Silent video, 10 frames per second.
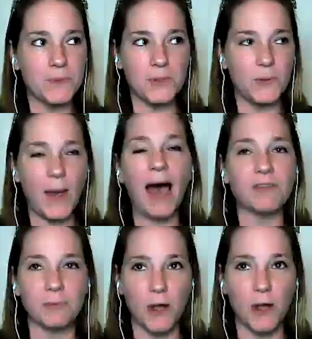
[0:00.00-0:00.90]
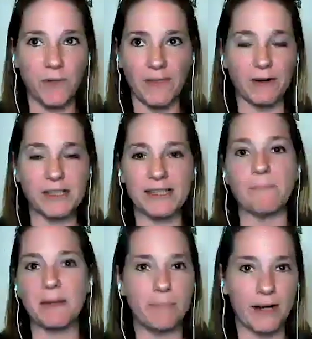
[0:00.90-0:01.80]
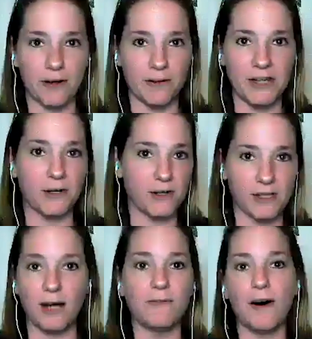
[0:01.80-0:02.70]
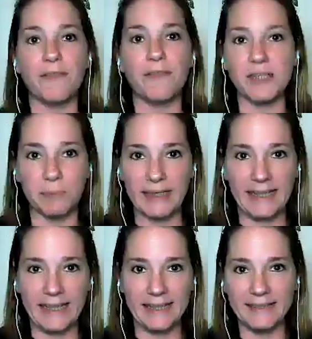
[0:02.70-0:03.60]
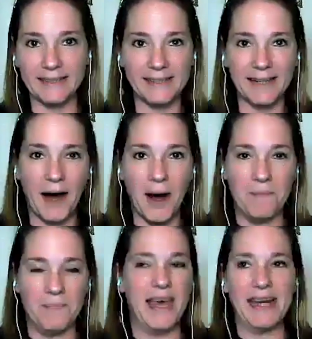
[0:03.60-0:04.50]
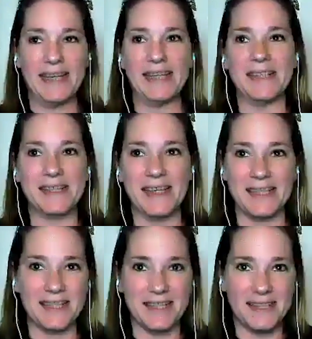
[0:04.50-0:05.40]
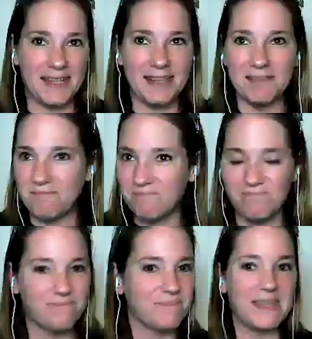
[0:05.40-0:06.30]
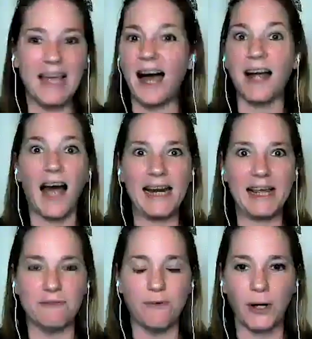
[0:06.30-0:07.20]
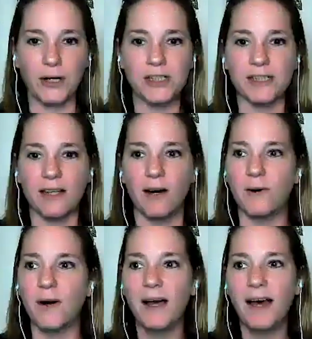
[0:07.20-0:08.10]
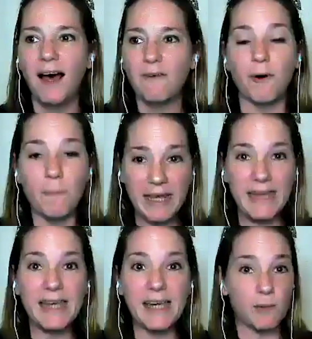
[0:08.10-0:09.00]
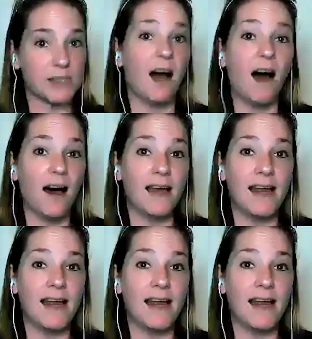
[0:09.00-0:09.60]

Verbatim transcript: you have to know that there is something bigger than yourself on this planet, um, that is, is a guiding force. So for me, it was God,